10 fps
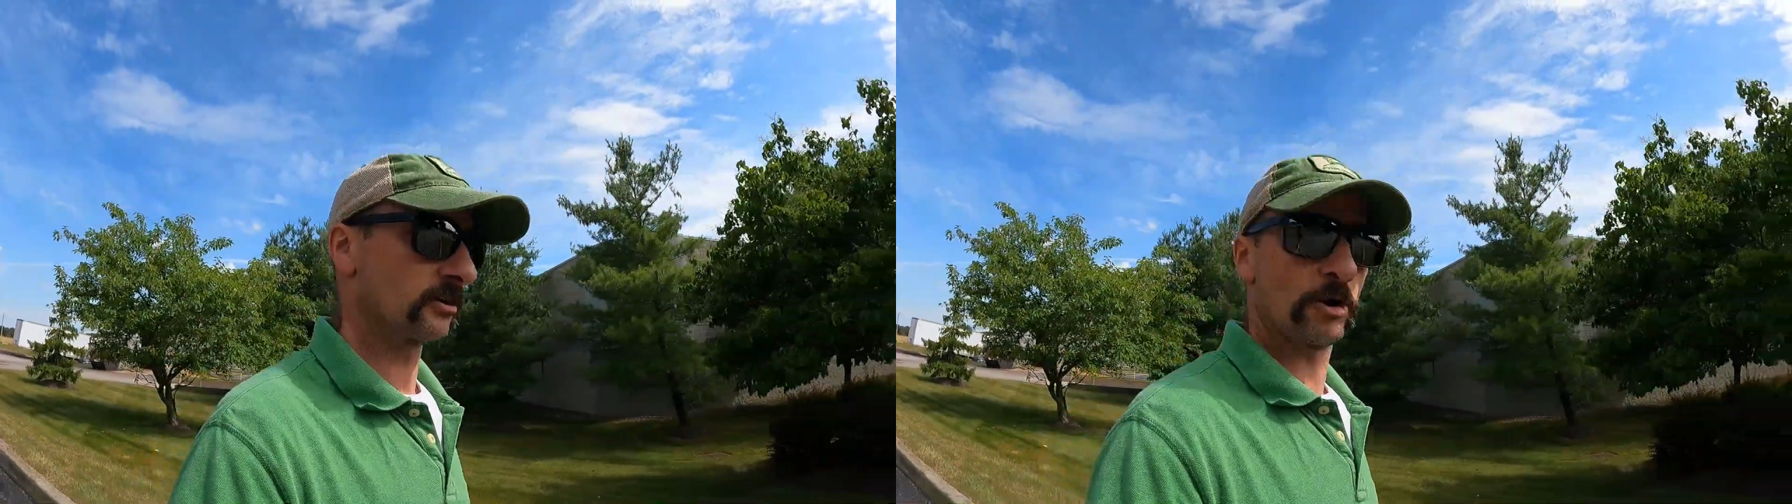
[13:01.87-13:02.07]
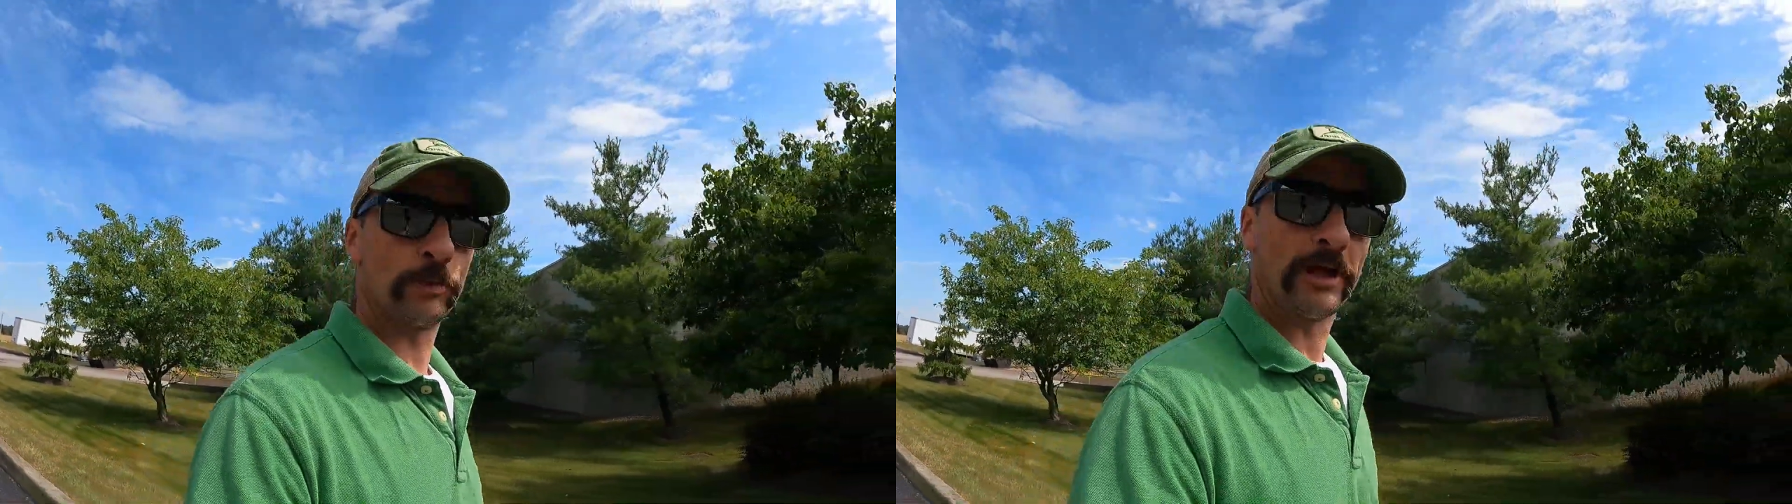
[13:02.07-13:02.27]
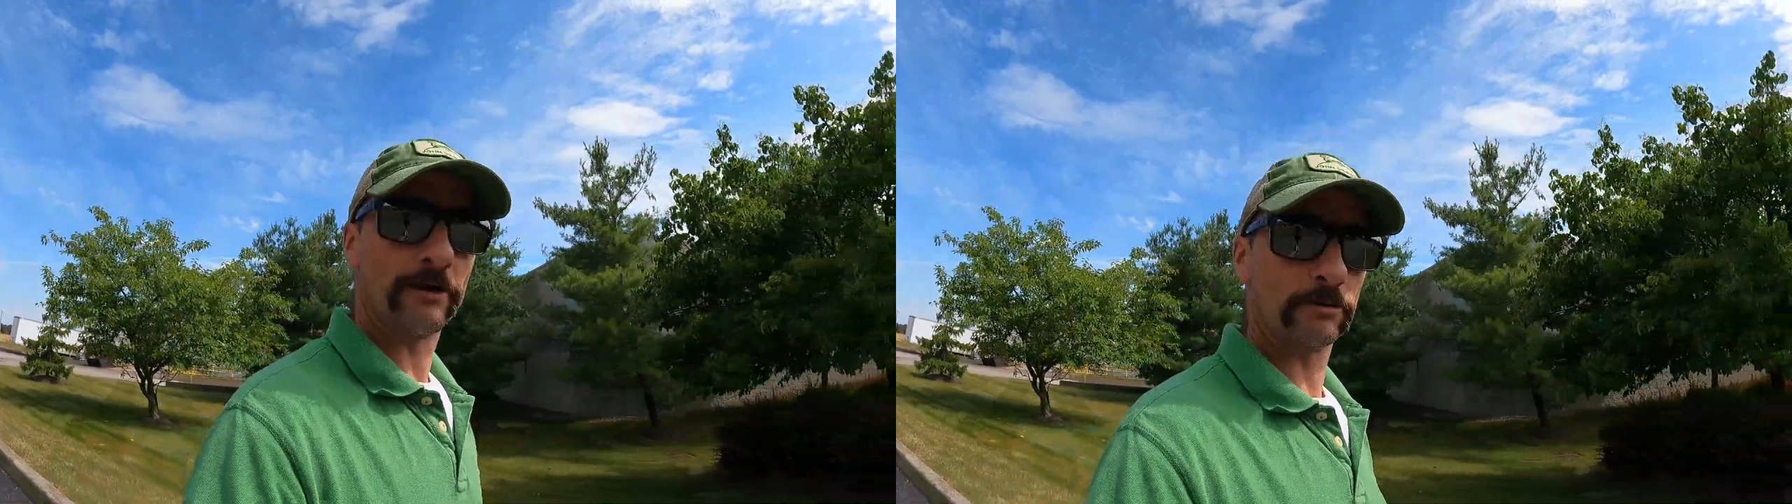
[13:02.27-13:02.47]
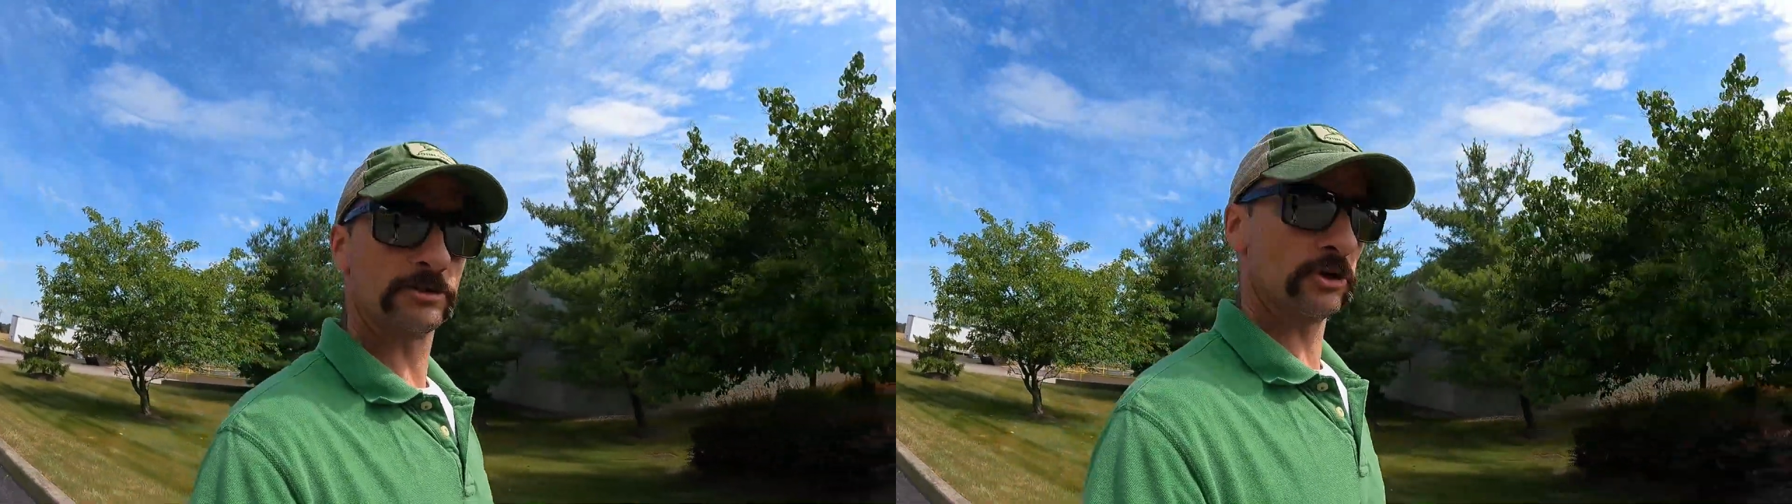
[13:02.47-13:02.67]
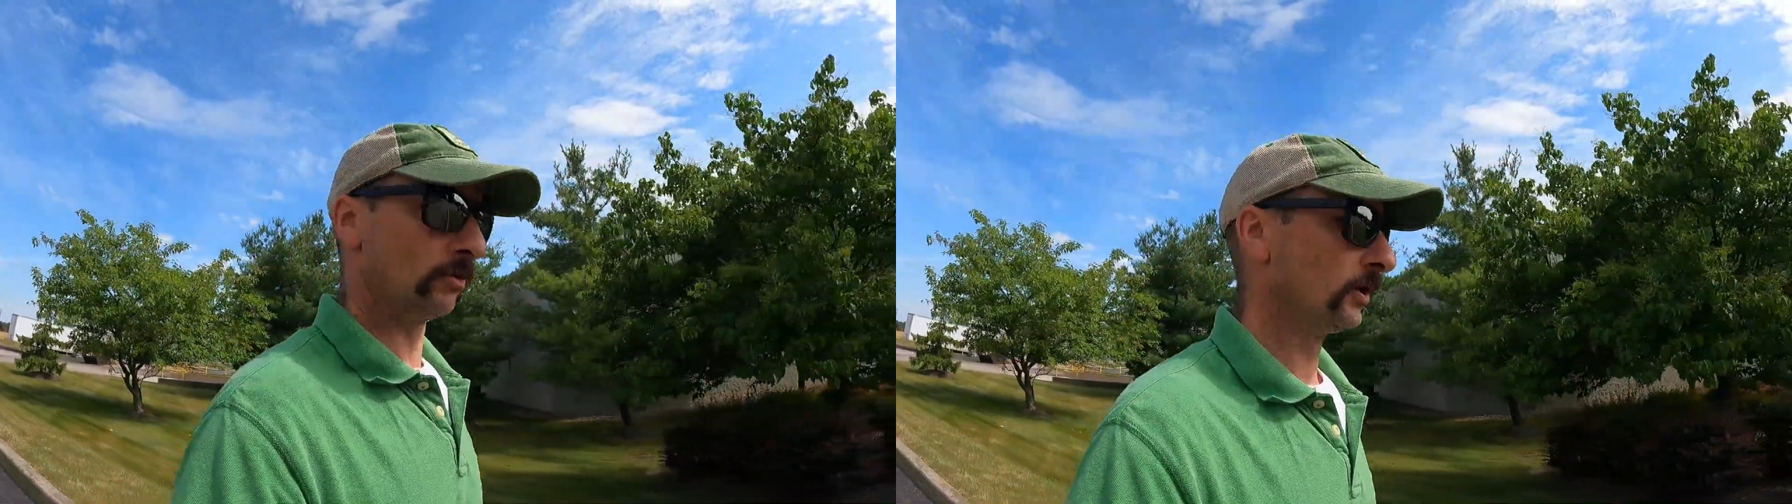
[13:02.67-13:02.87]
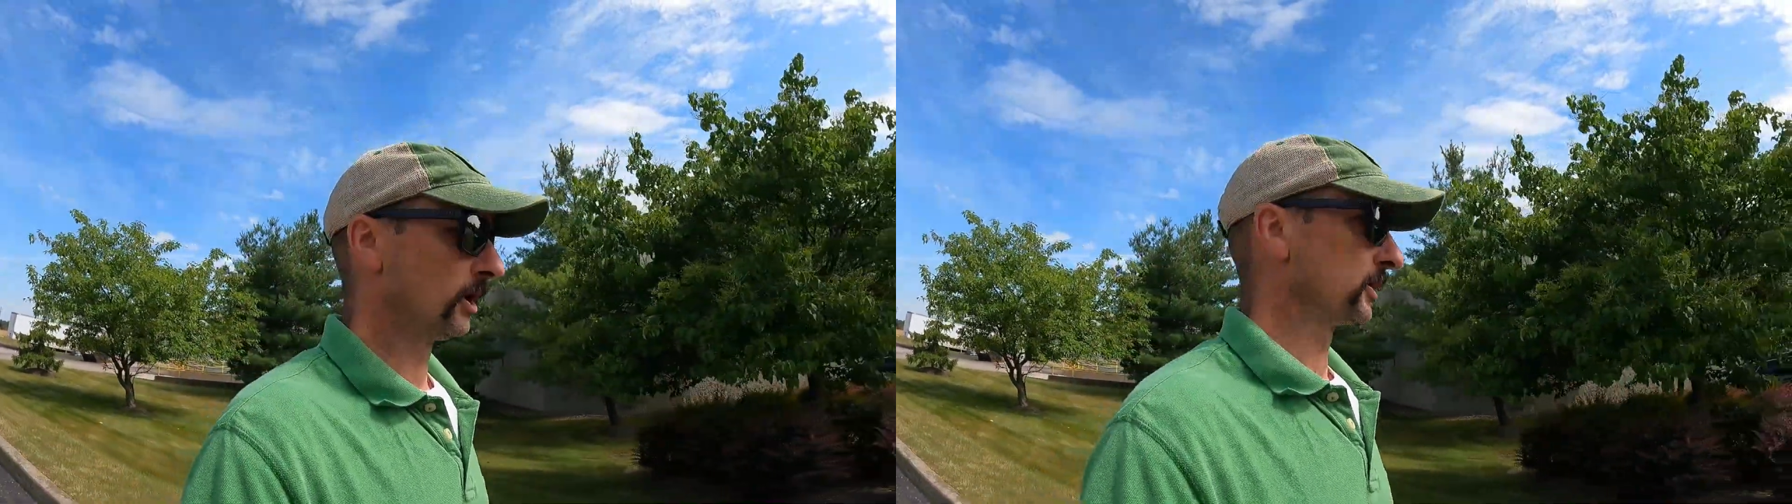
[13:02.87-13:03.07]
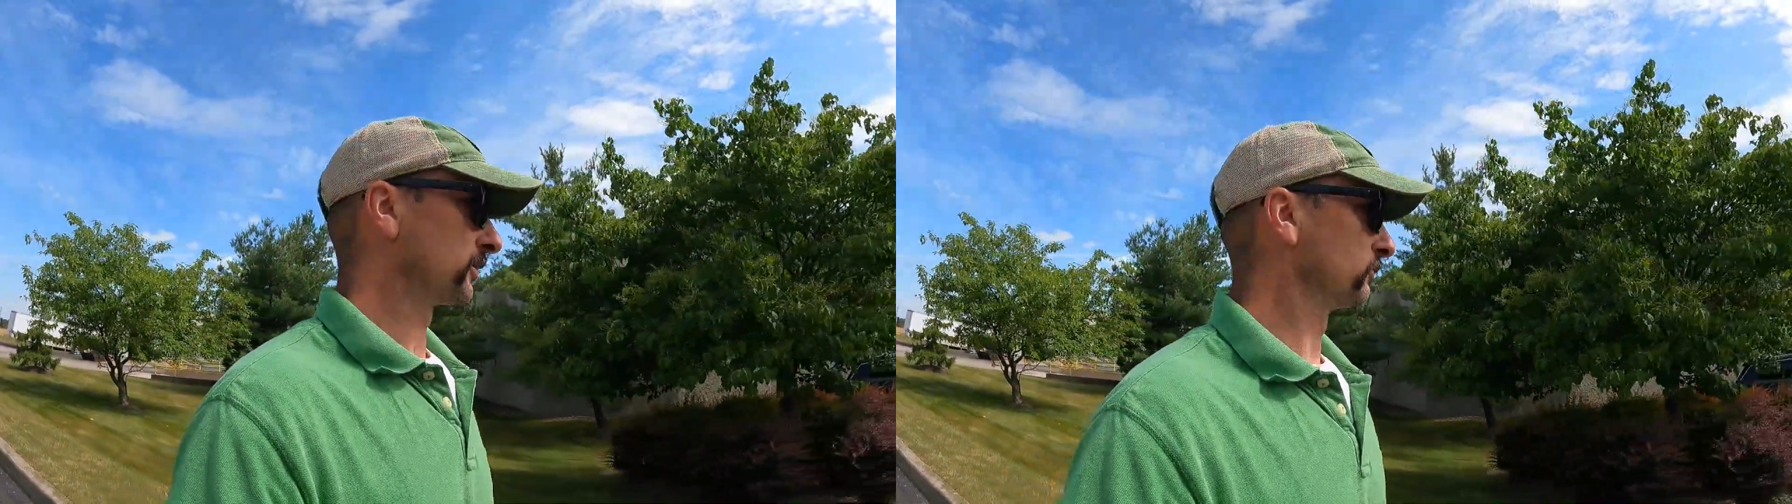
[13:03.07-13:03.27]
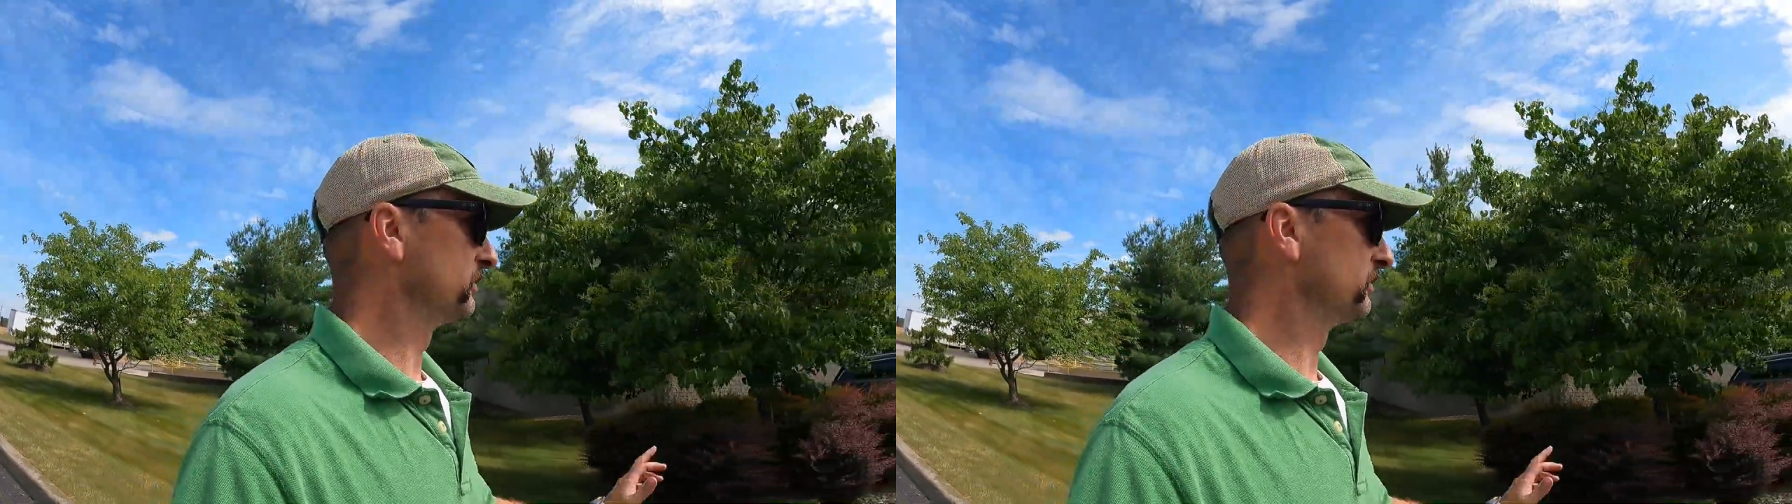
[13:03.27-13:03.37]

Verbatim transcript: a couple hours. So I got to